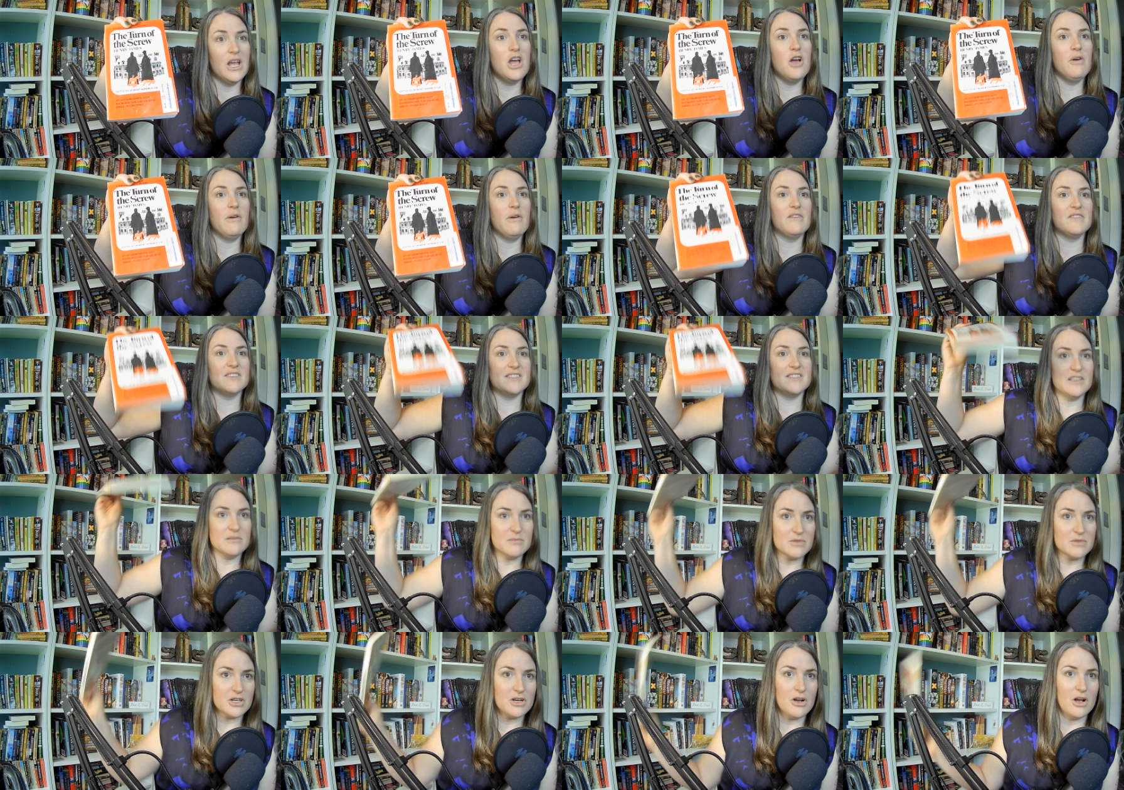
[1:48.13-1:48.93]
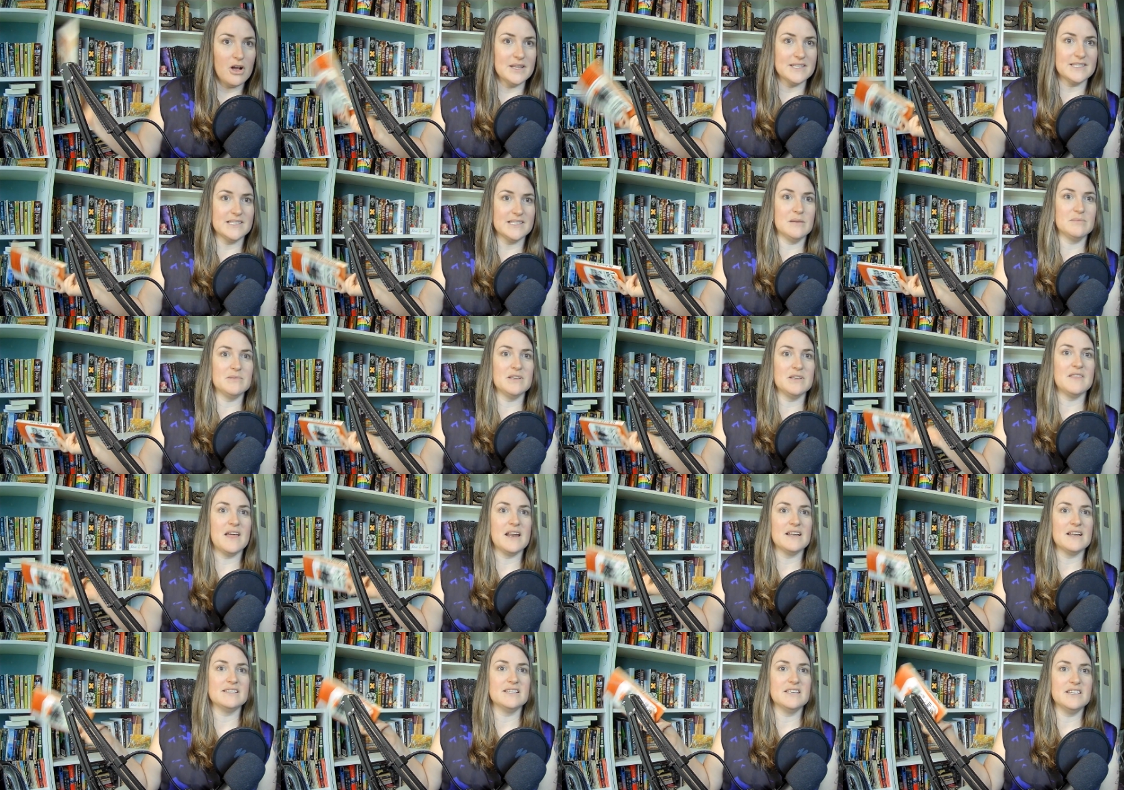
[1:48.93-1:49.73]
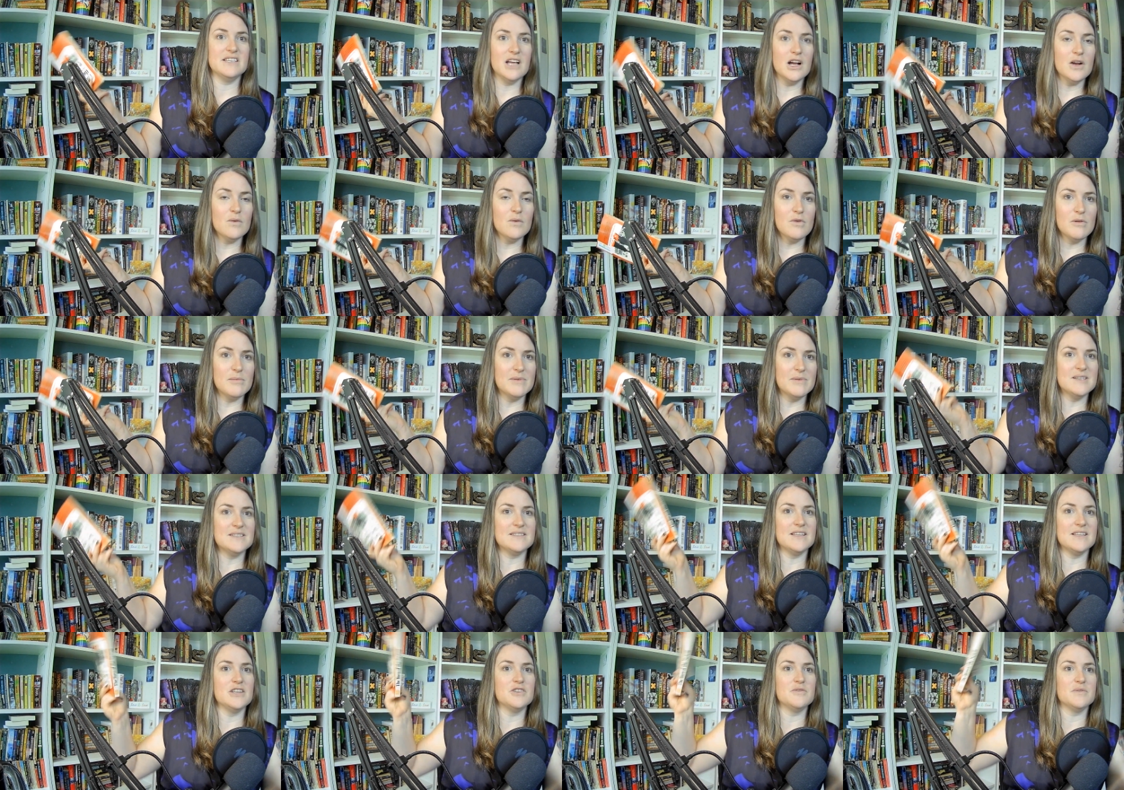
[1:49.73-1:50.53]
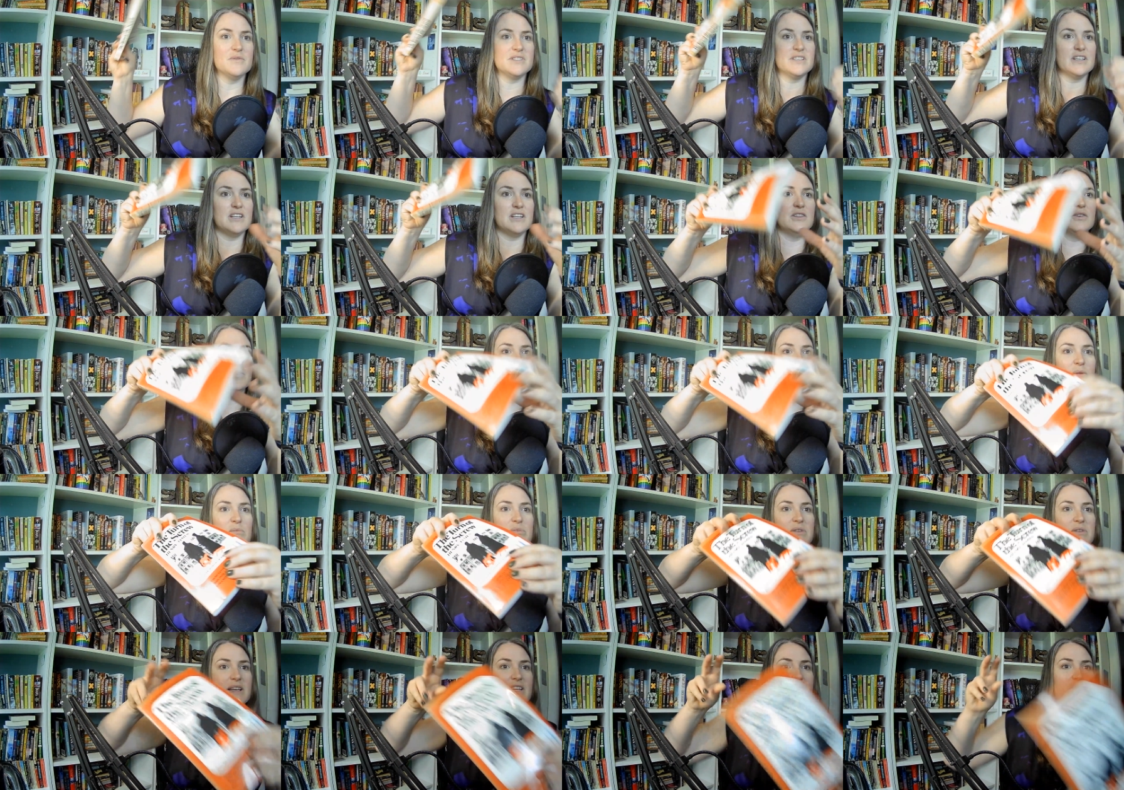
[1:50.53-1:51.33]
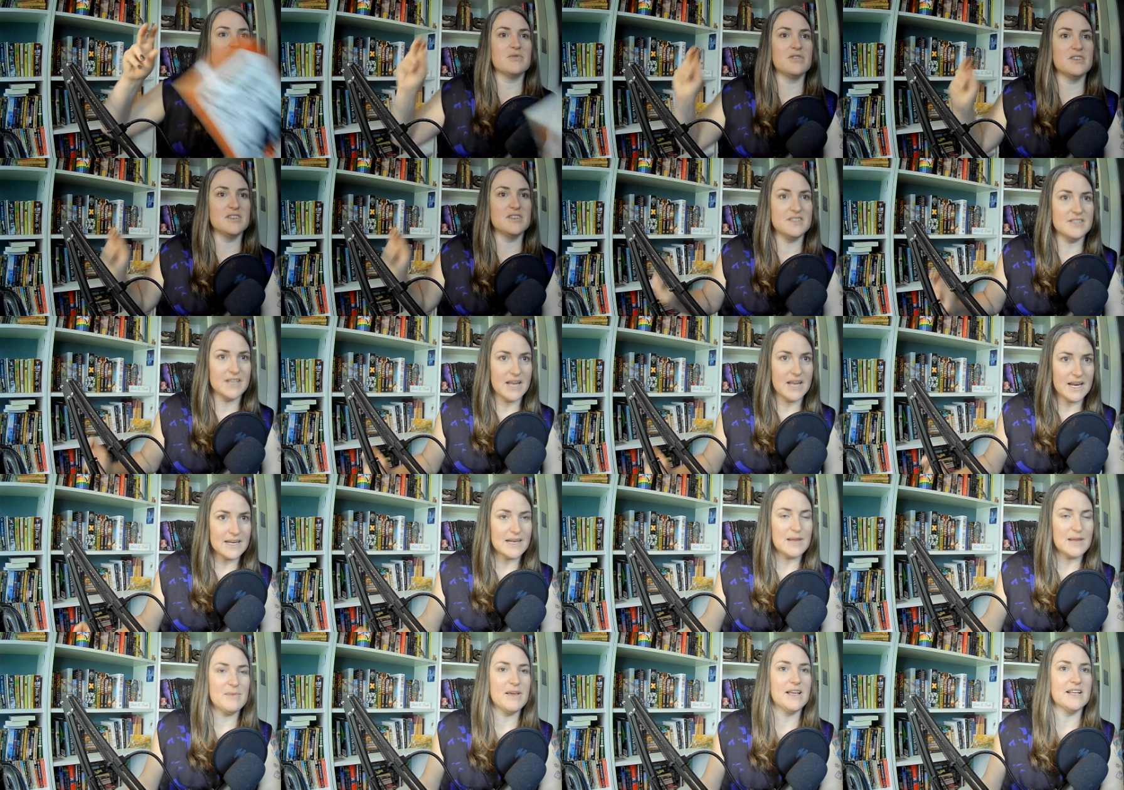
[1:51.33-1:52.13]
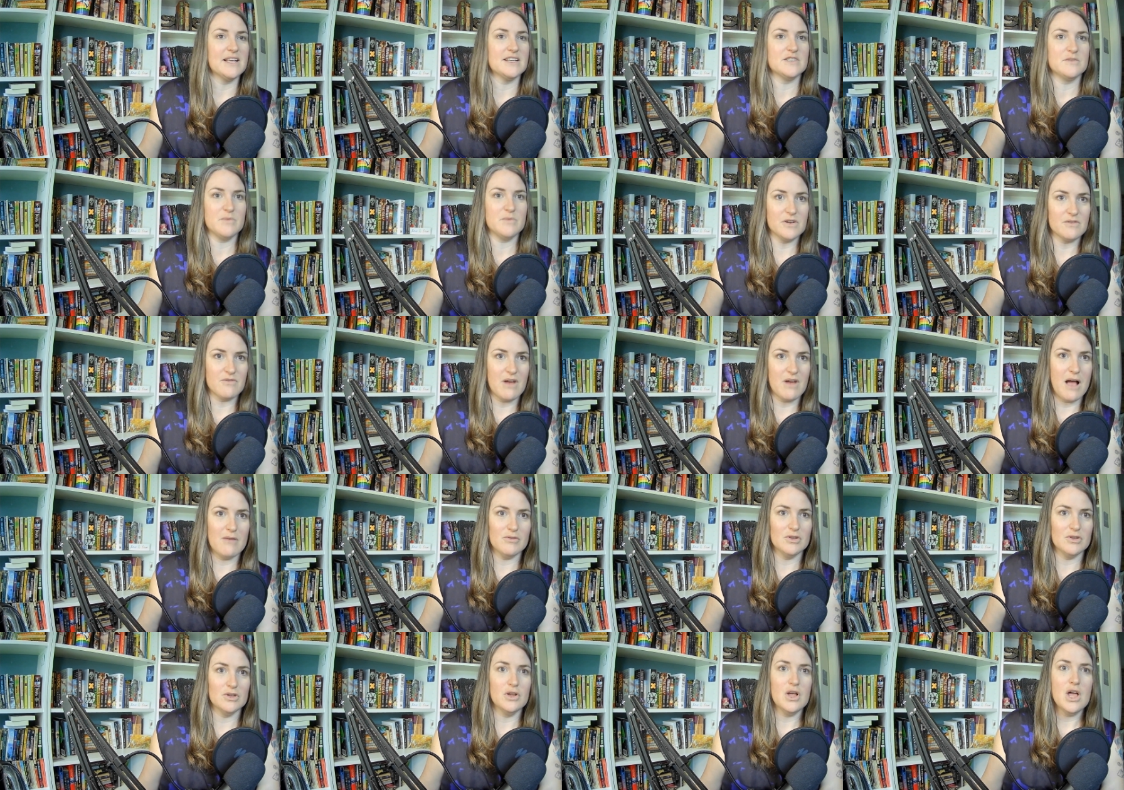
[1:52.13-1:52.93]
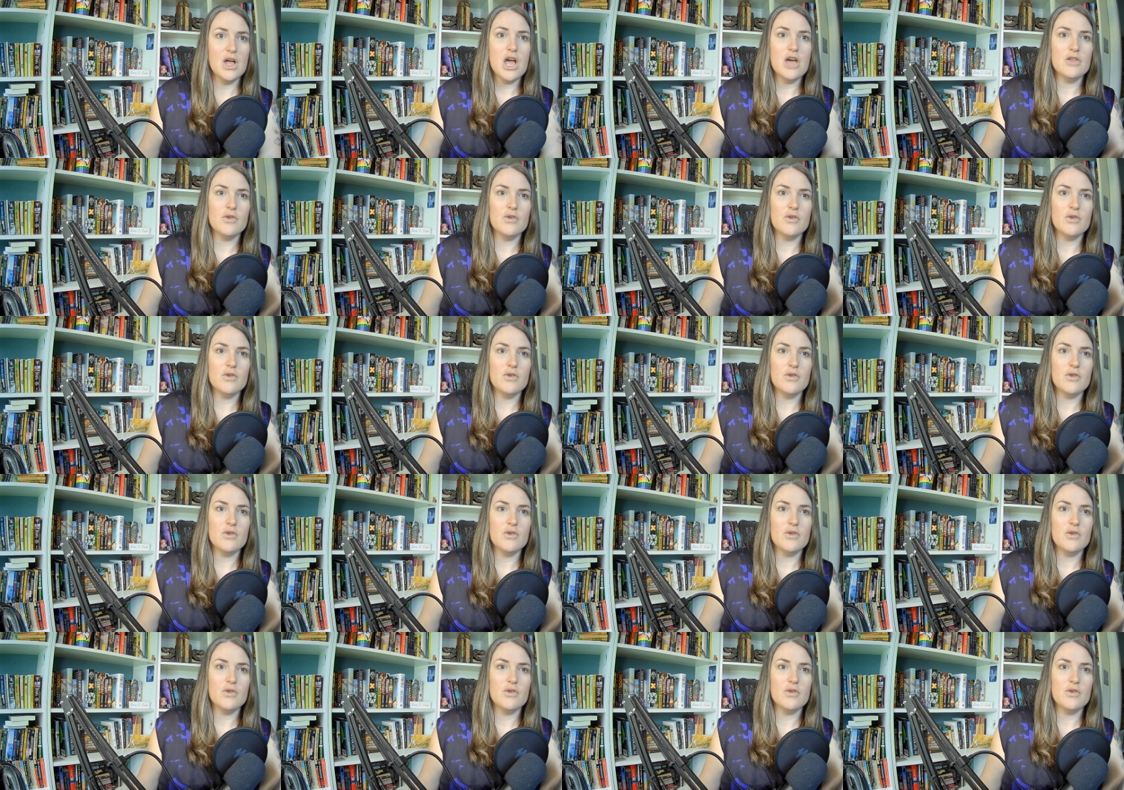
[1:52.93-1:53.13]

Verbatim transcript: We have a similar concept in that it's a young woman sent to a secluded place where her sanity begins to unravel,